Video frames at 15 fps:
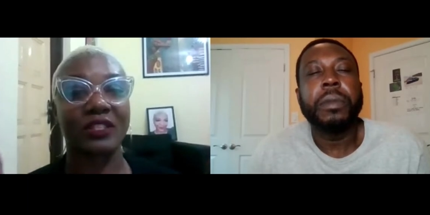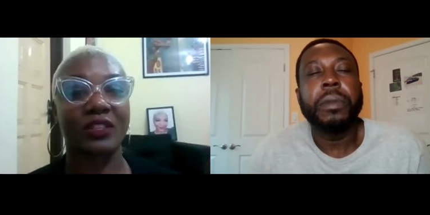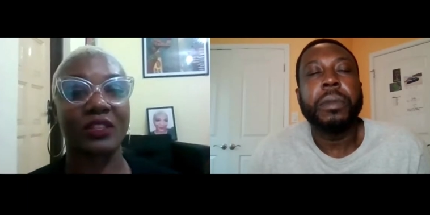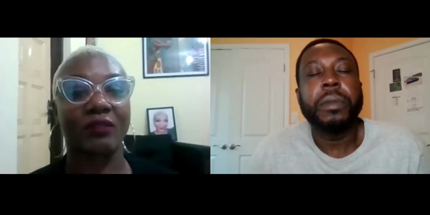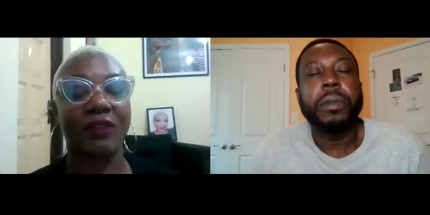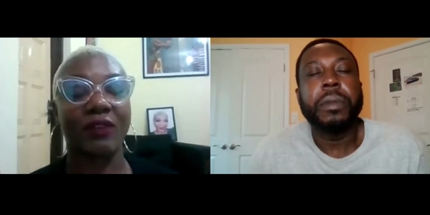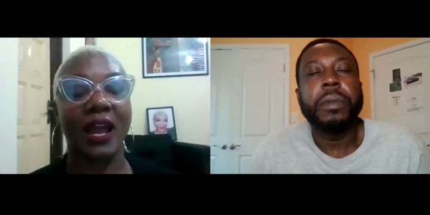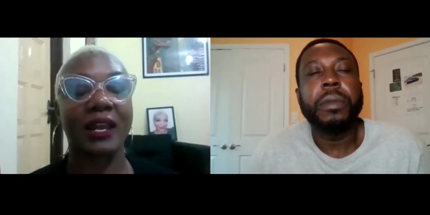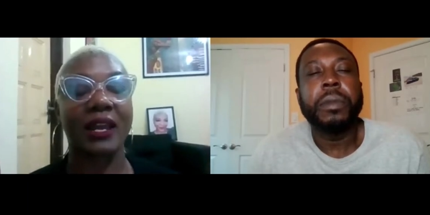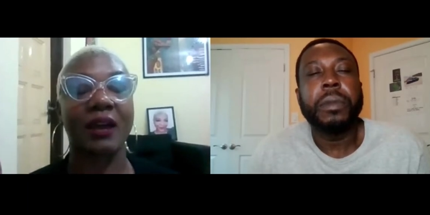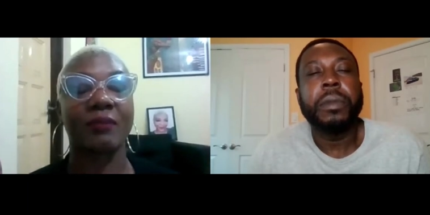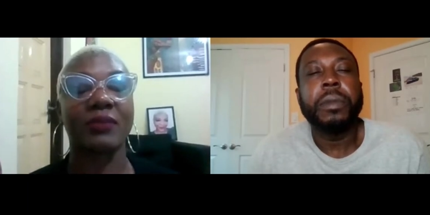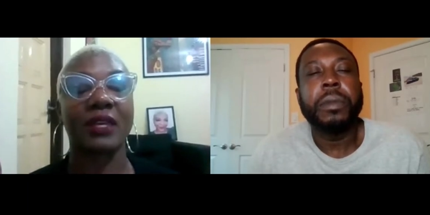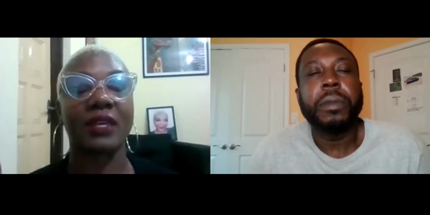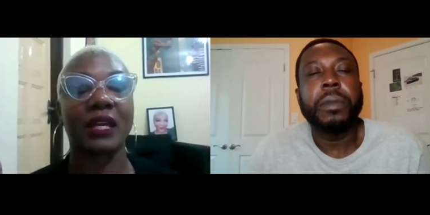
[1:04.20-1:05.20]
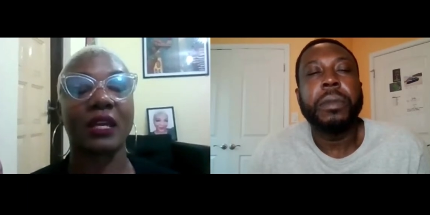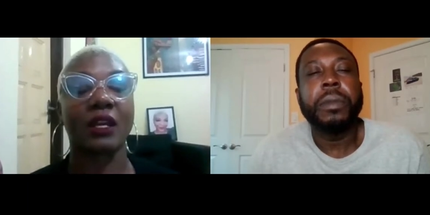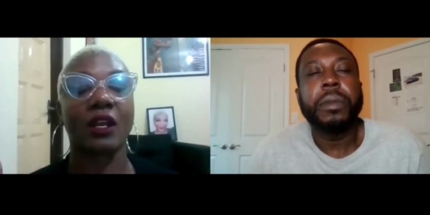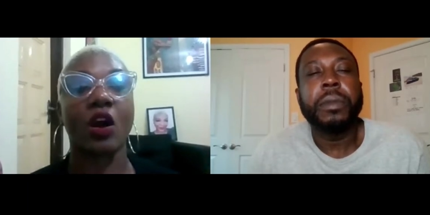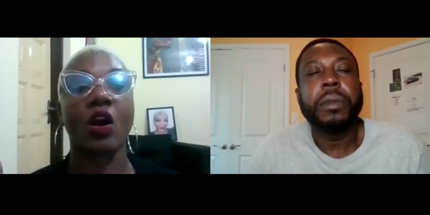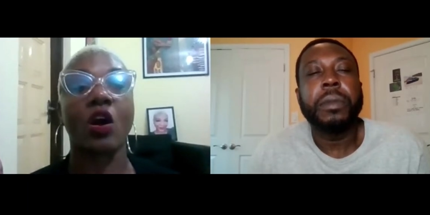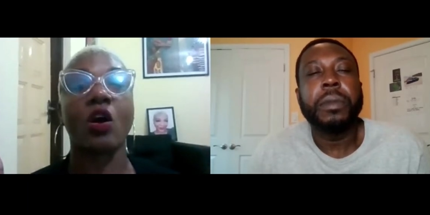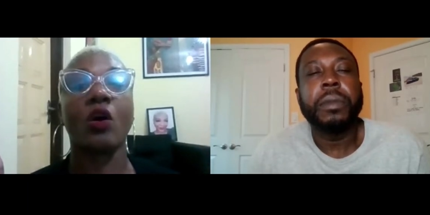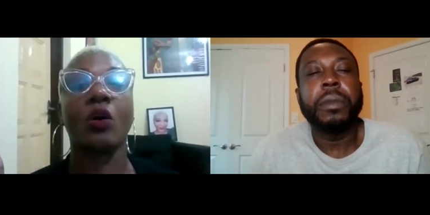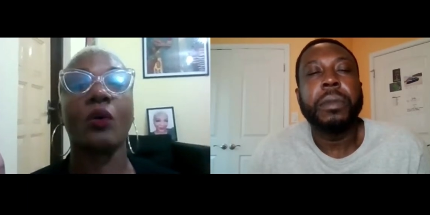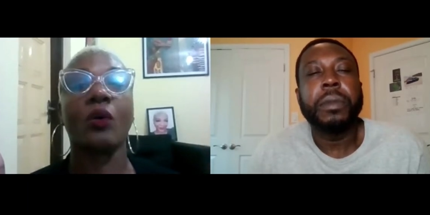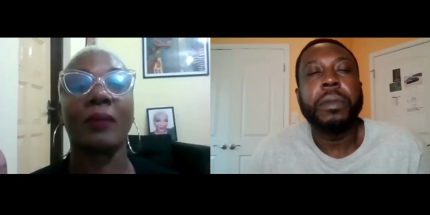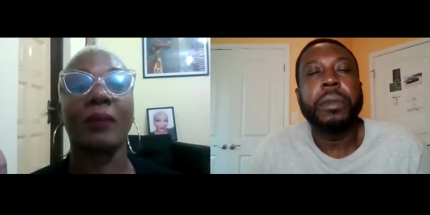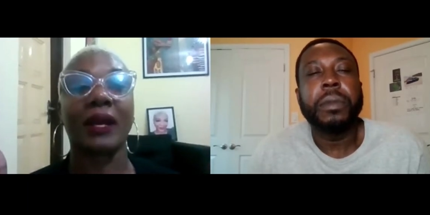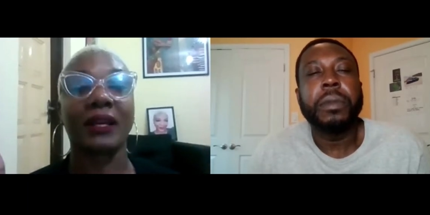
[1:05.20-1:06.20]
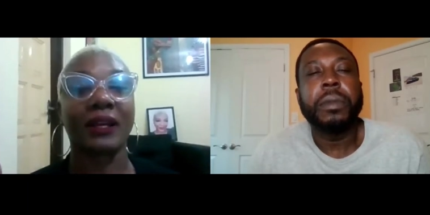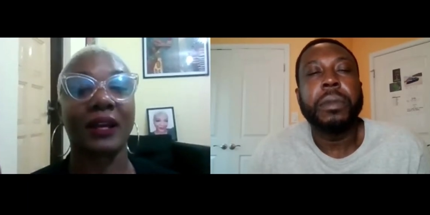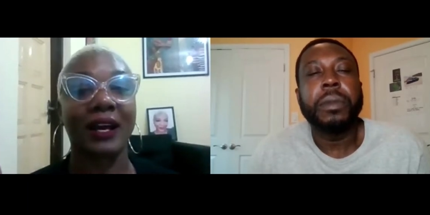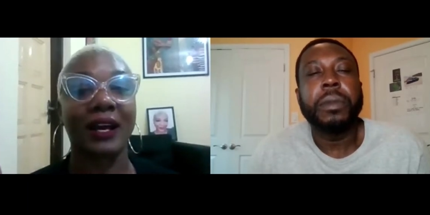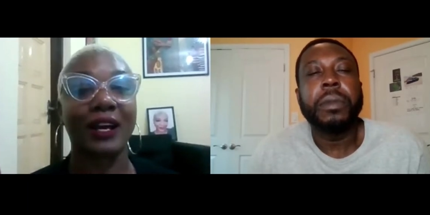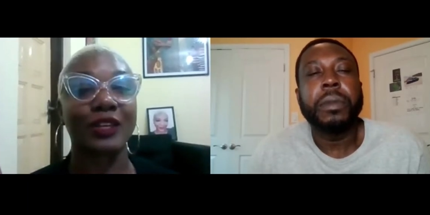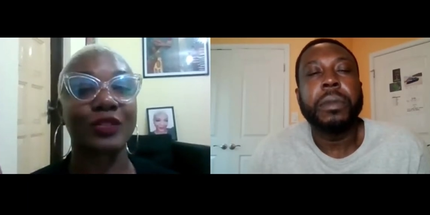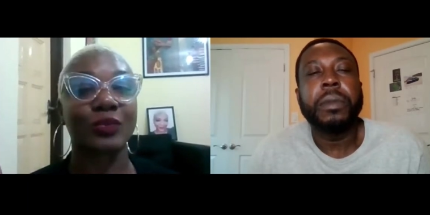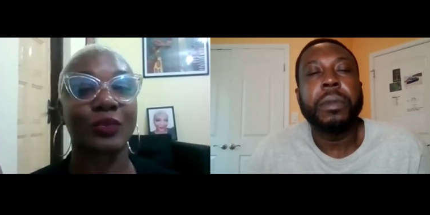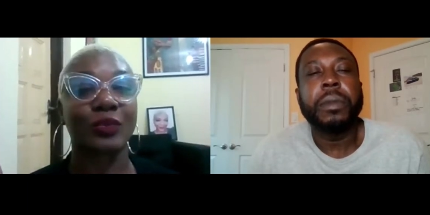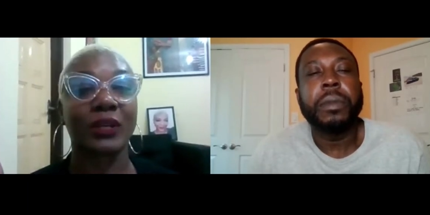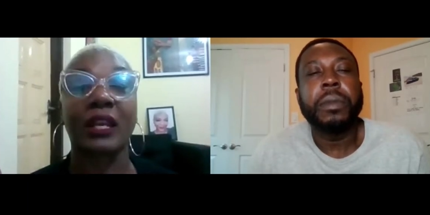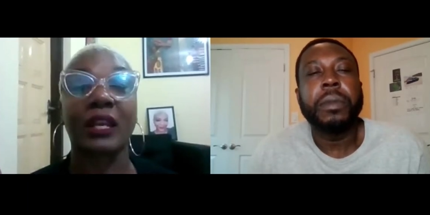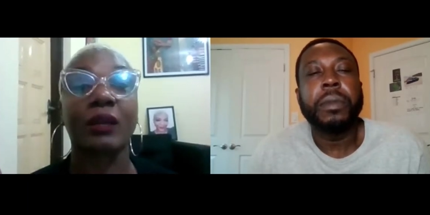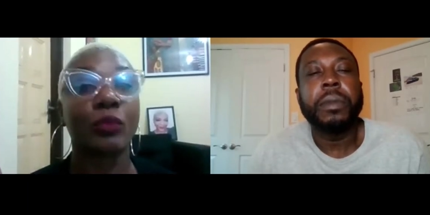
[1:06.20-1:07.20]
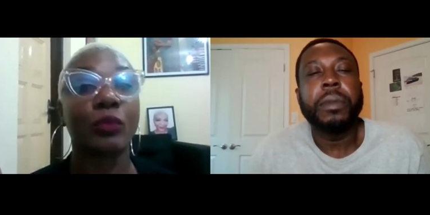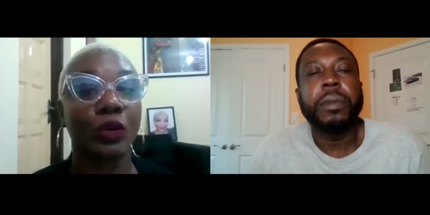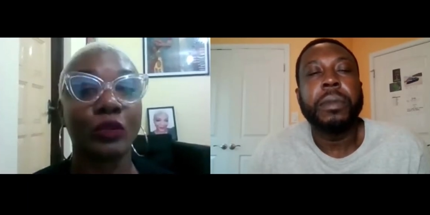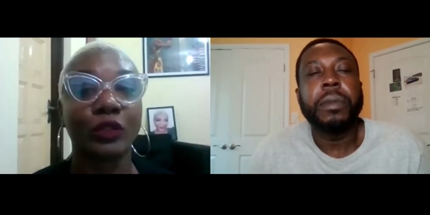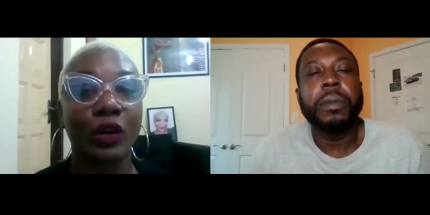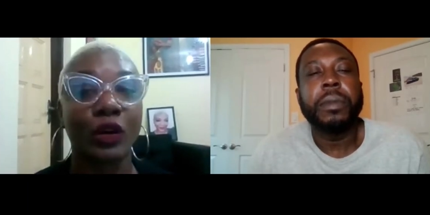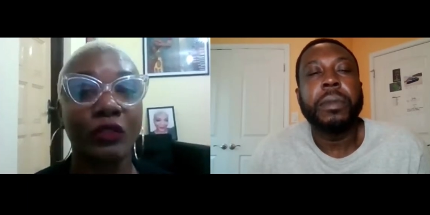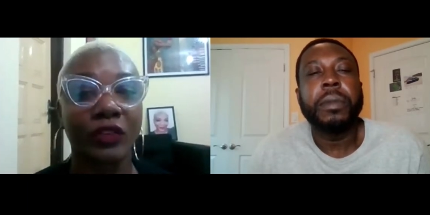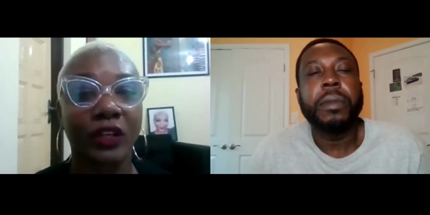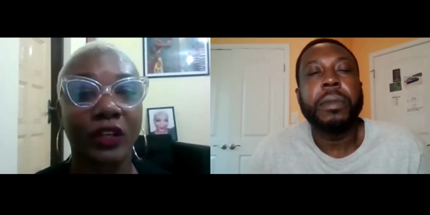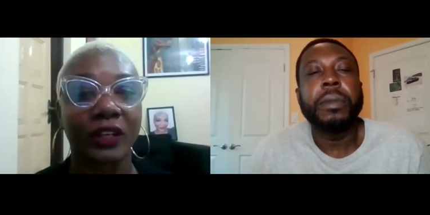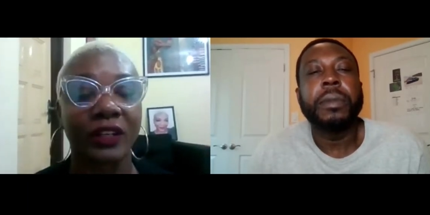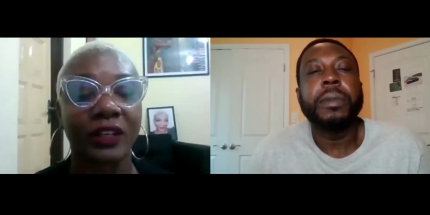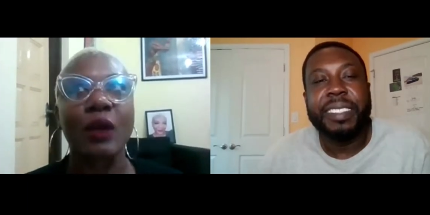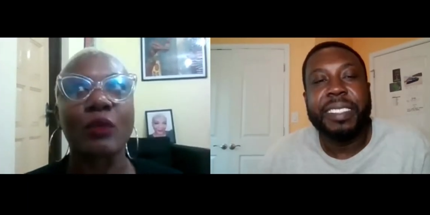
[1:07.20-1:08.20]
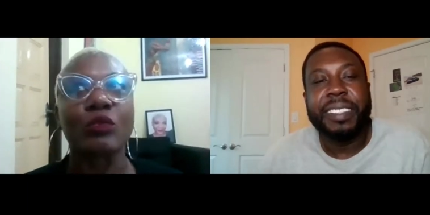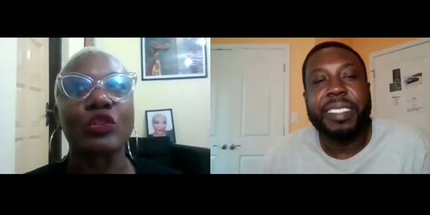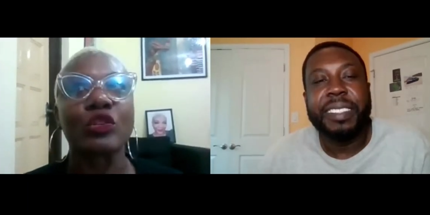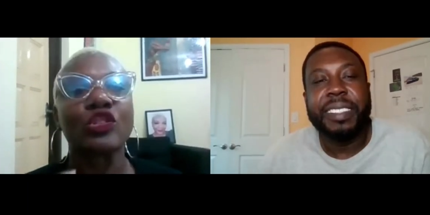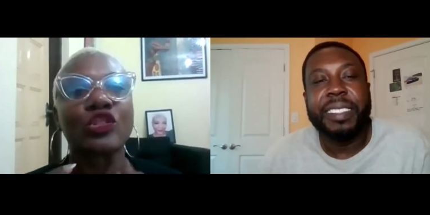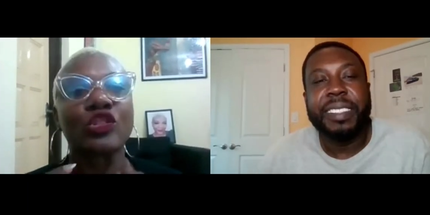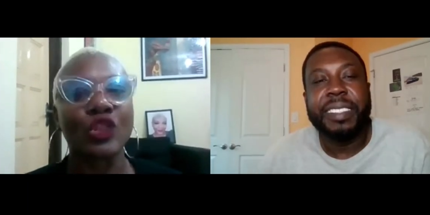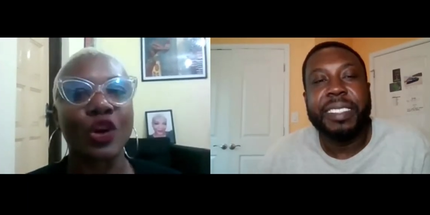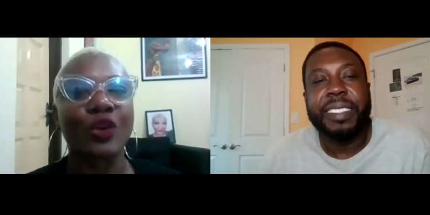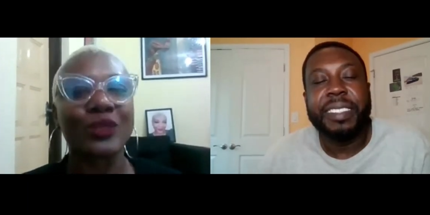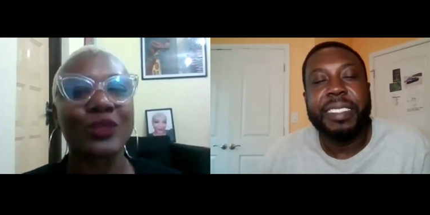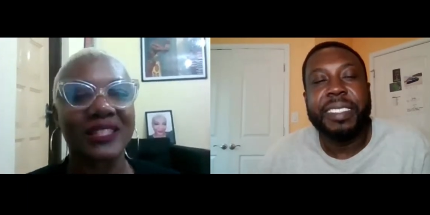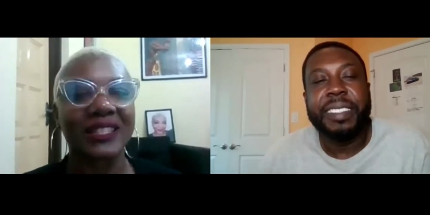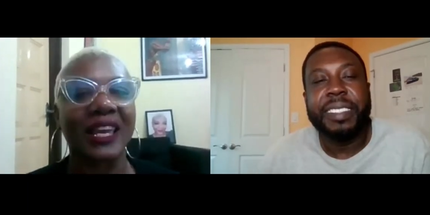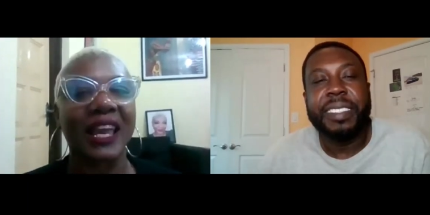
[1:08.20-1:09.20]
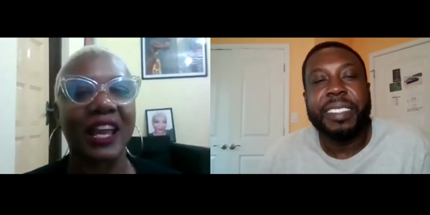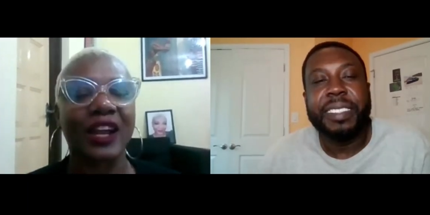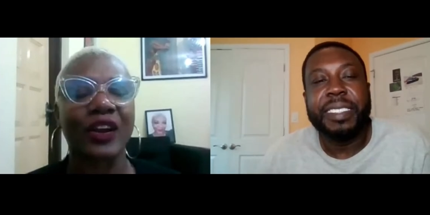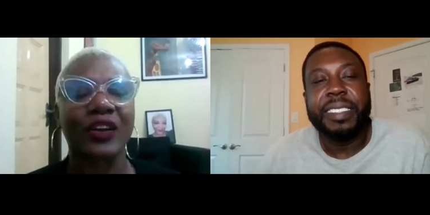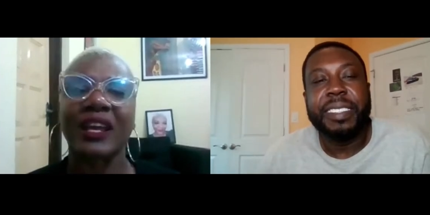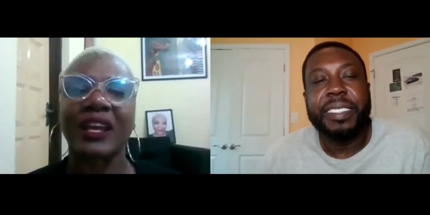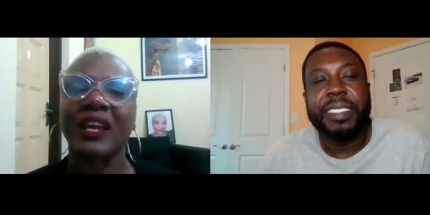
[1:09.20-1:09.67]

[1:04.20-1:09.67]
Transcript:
Speaker 1: to the right, I'm thinking, oh my gosh, we're getting pulled over. I was so scared.